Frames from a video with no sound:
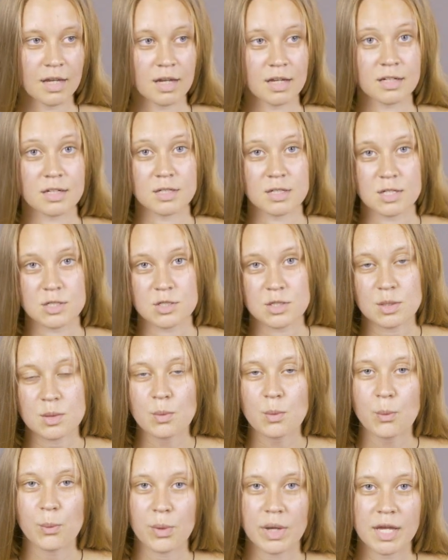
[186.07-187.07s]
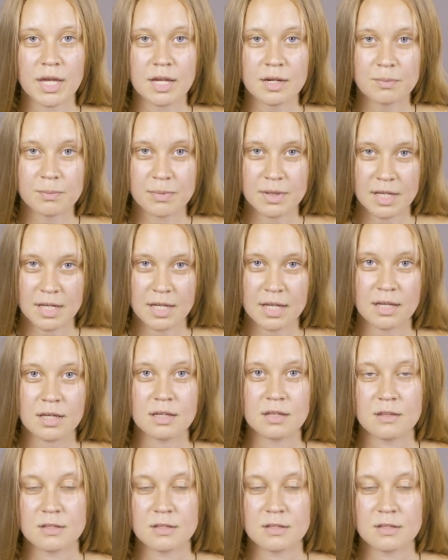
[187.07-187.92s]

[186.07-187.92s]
In addition, we can play